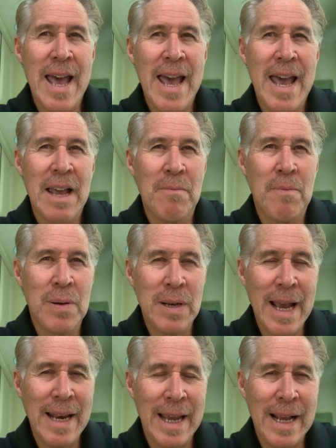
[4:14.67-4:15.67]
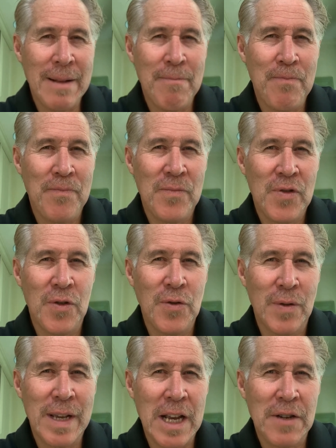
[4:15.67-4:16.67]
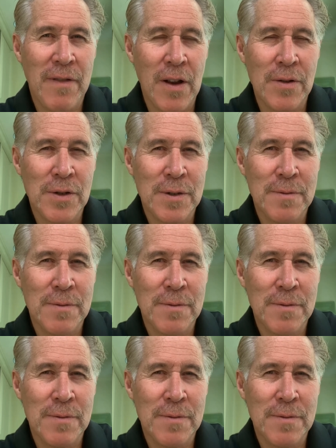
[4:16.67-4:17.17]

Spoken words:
and planning to your cash flows.